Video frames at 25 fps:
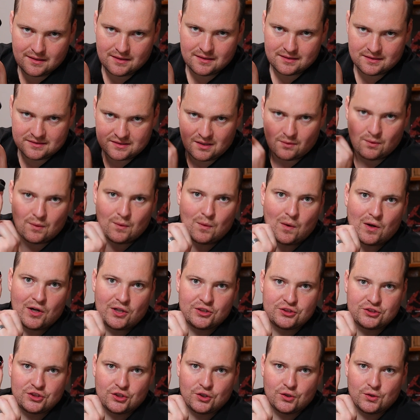So we wanna
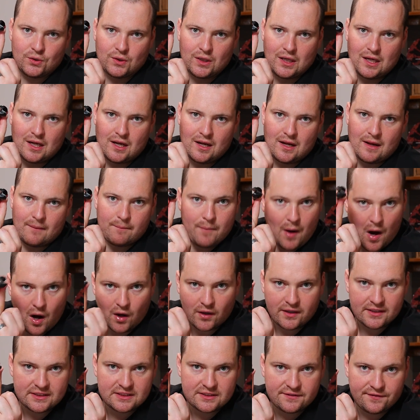do
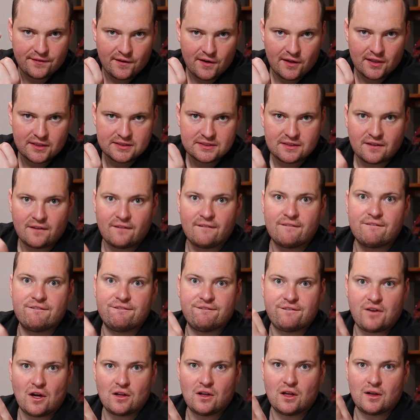pockets first,
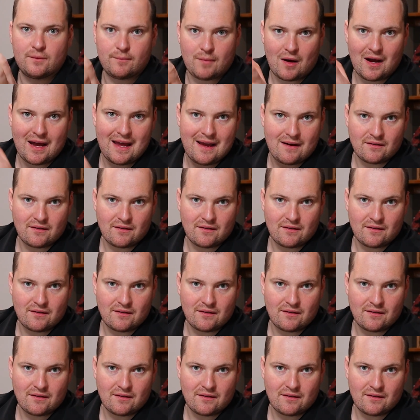followed by our